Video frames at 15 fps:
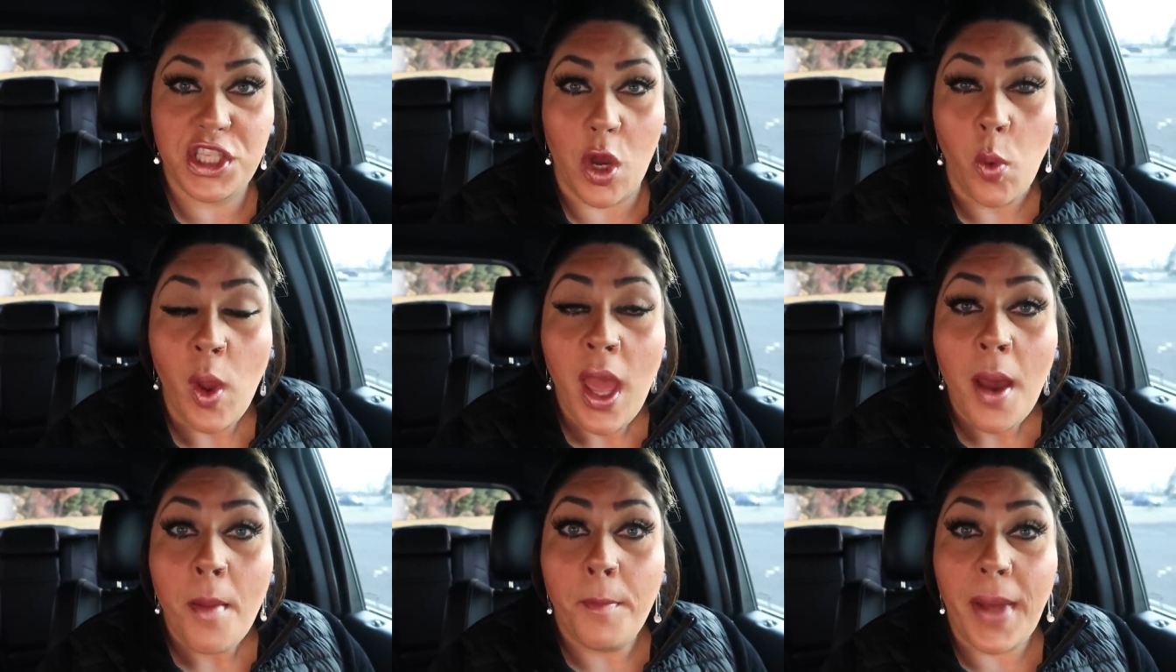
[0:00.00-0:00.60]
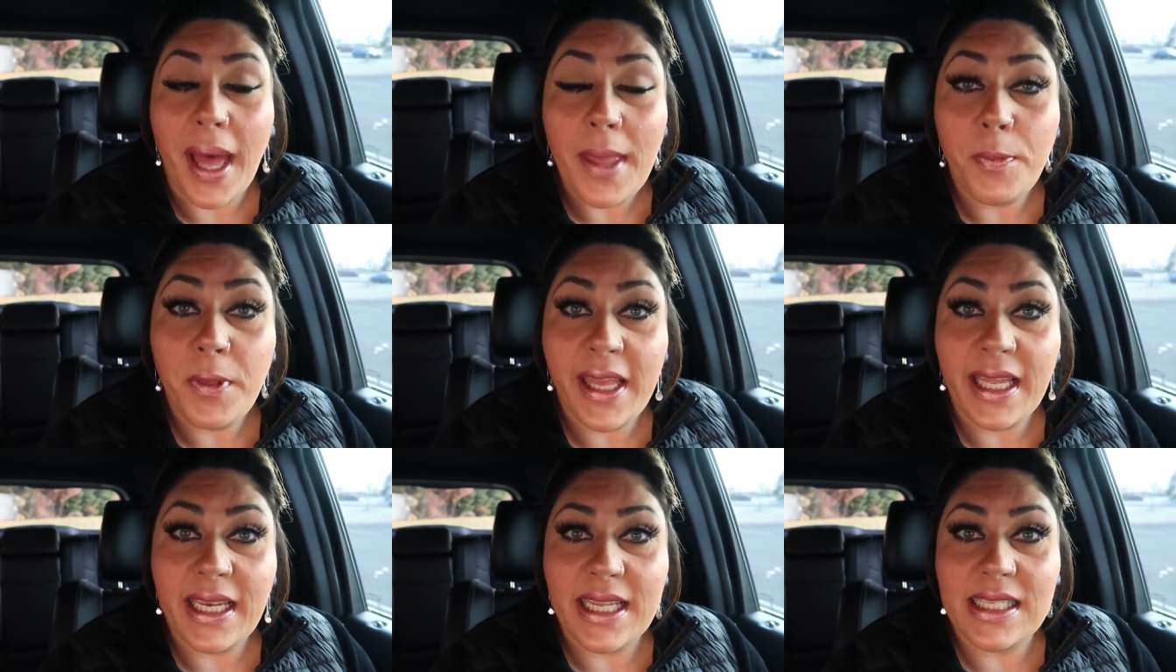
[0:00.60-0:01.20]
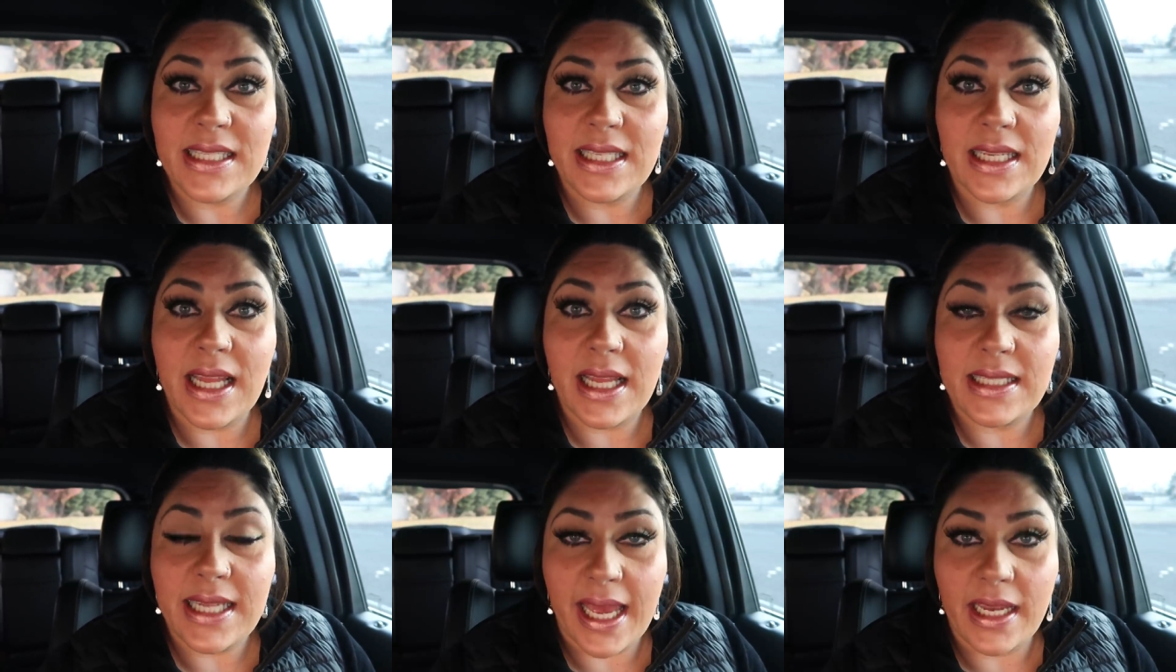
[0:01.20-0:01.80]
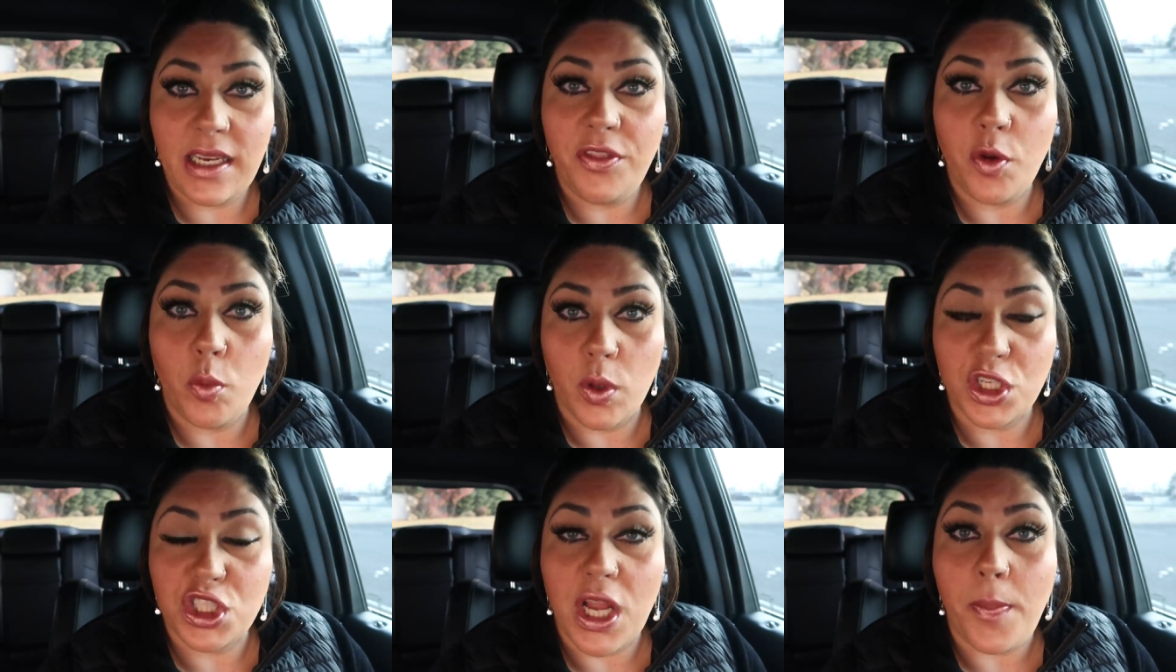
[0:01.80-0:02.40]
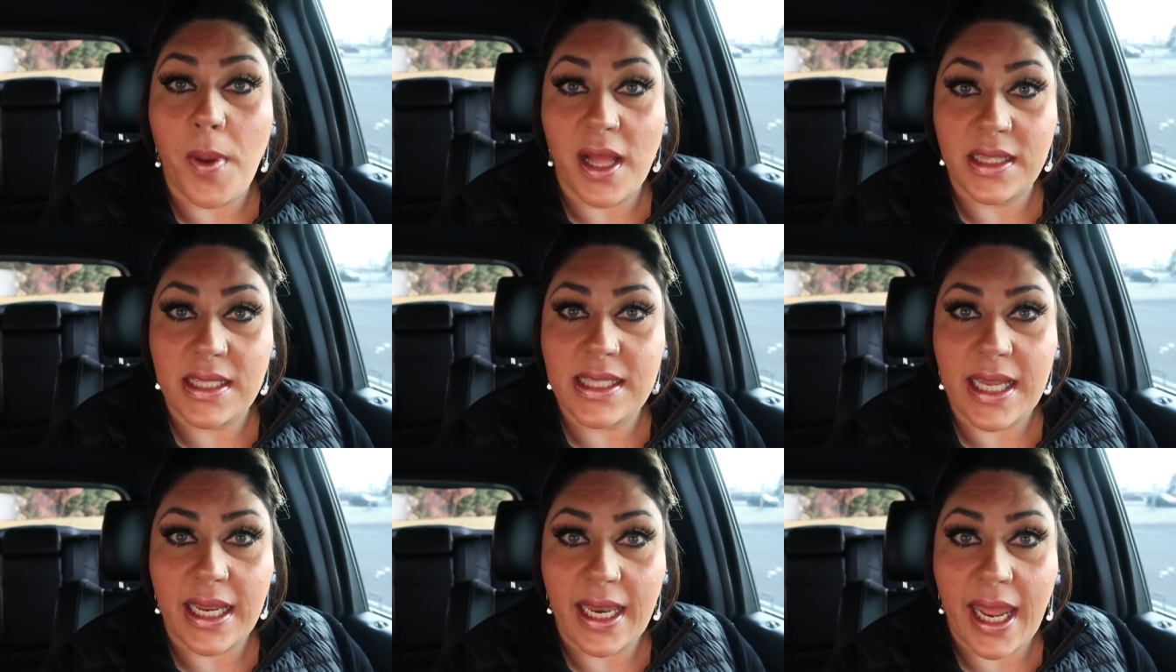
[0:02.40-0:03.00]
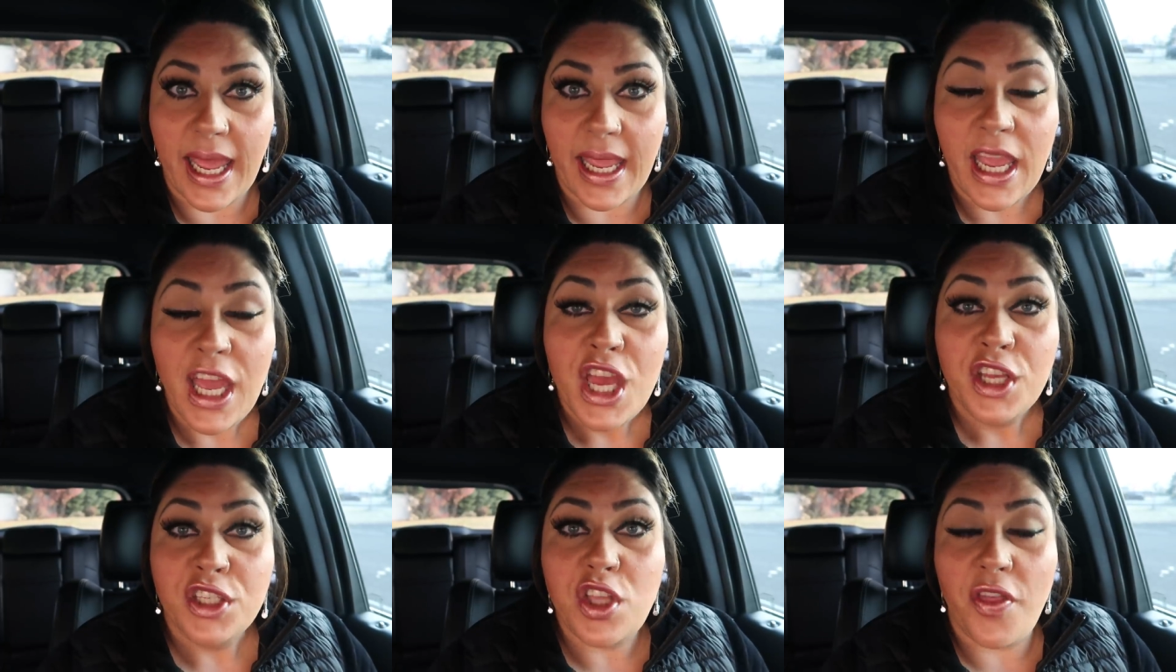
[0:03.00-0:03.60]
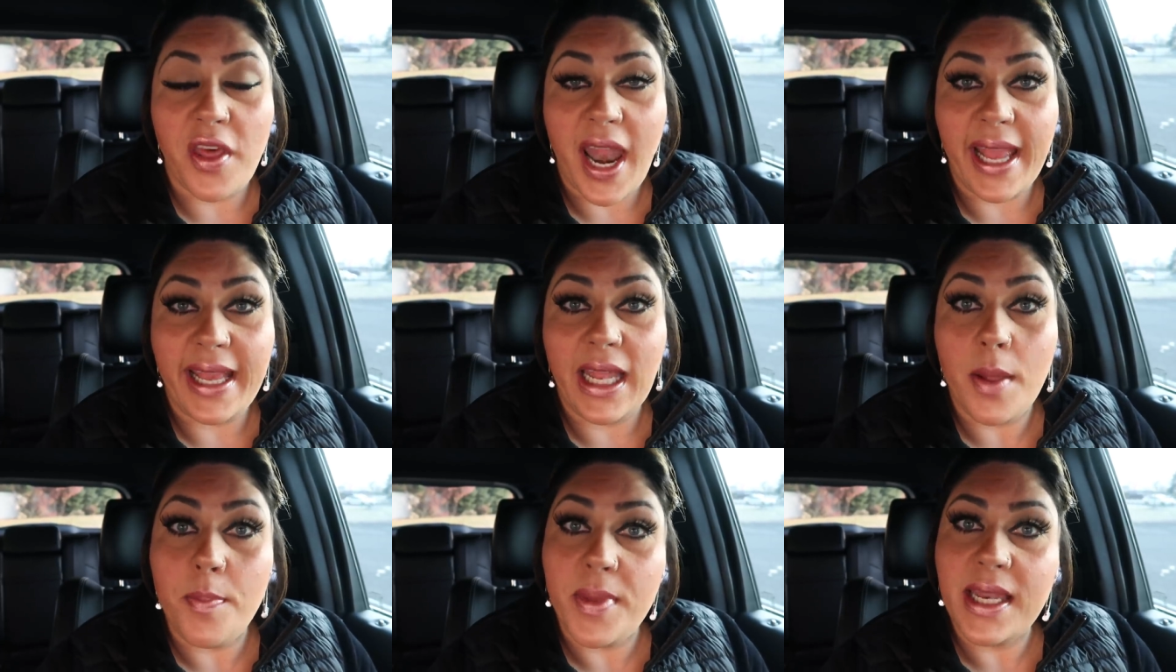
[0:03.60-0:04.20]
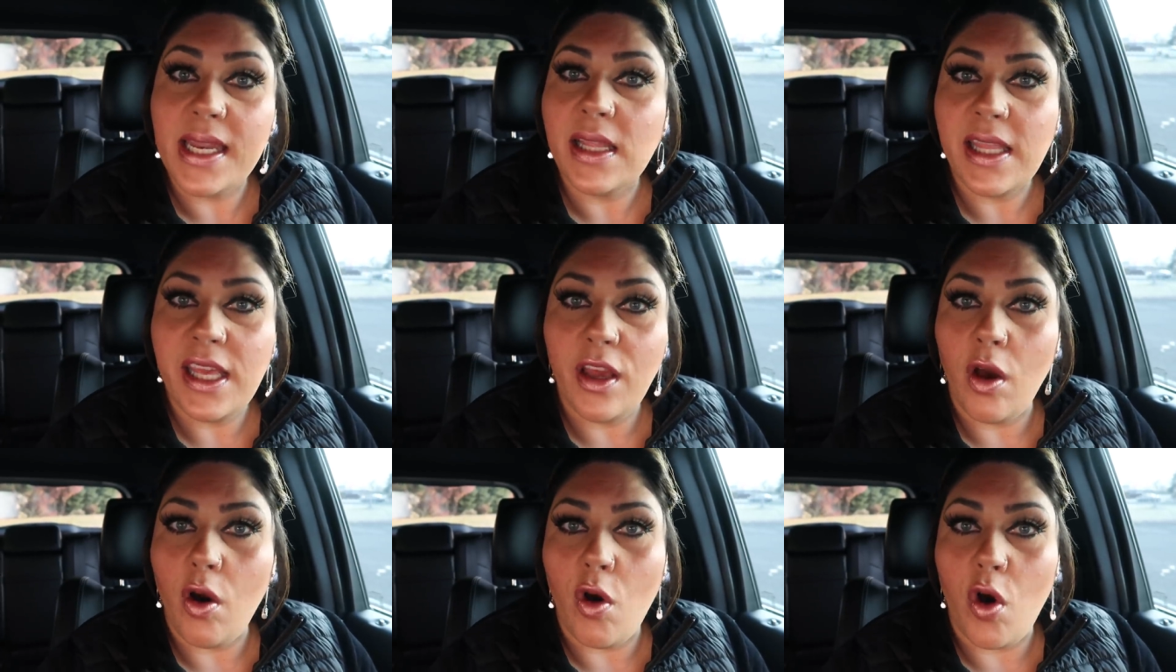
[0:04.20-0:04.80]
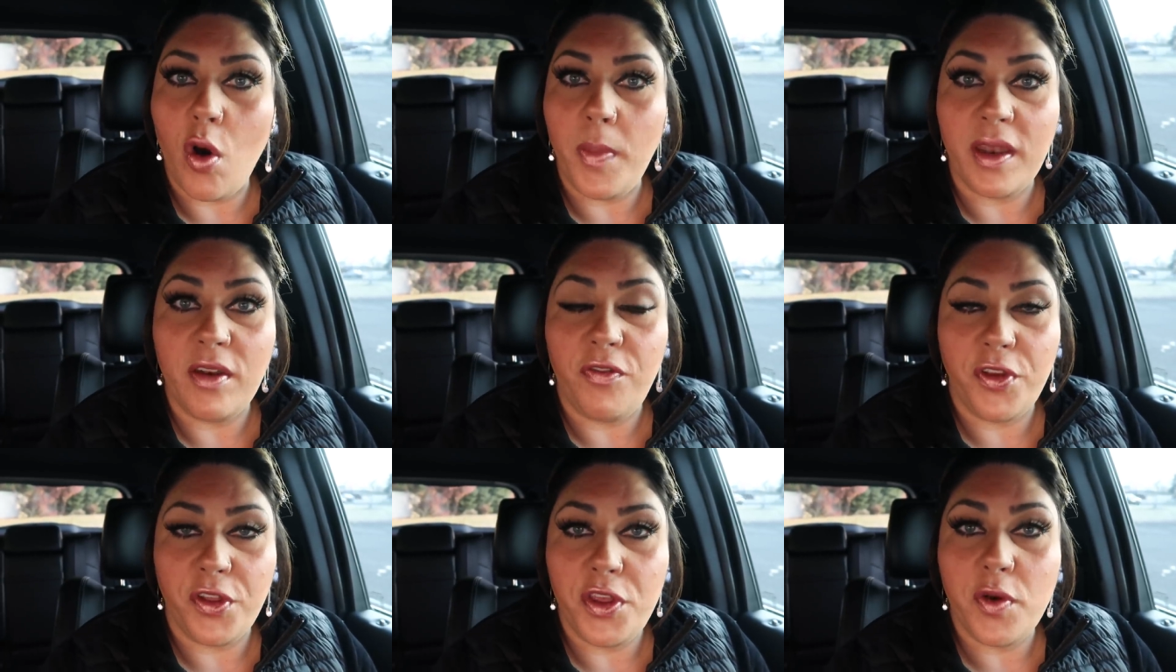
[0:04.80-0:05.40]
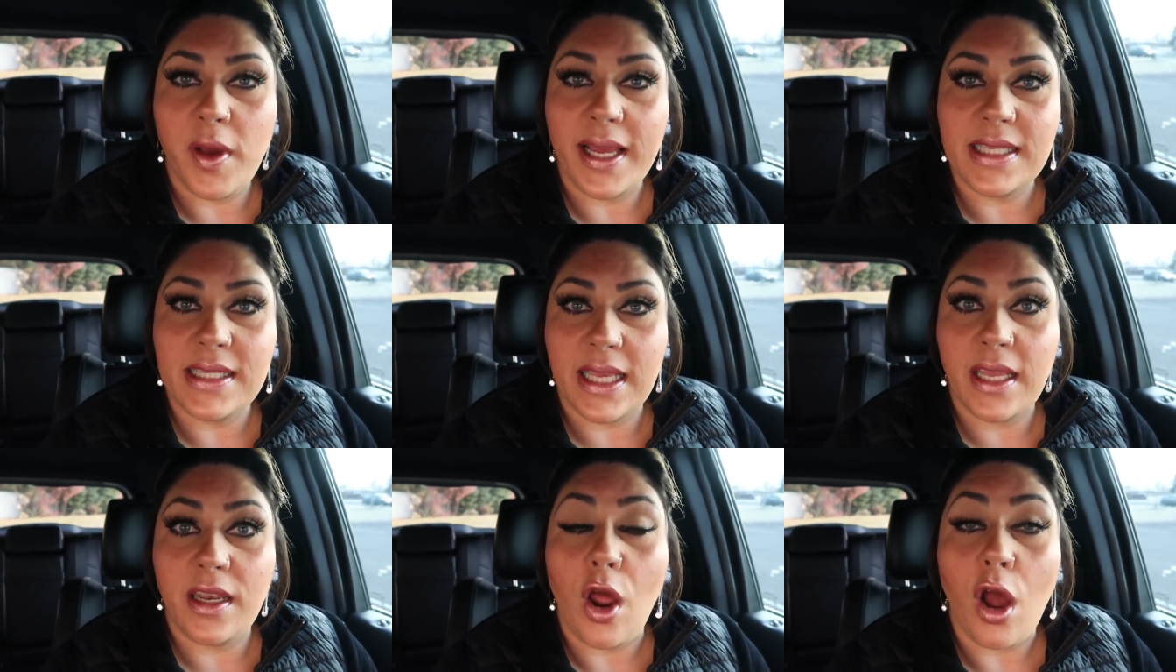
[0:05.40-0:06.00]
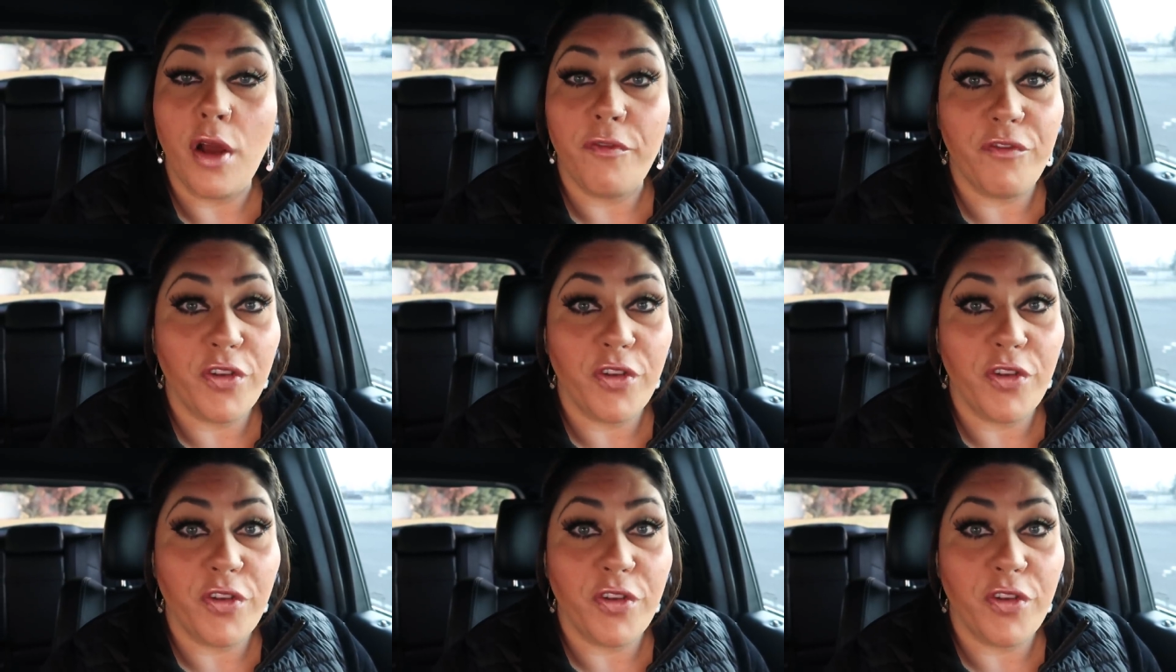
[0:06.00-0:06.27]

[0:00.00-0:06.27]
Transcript: So my plan is to attend the workshop on Sunday so that I can immediately go home and fill you guys in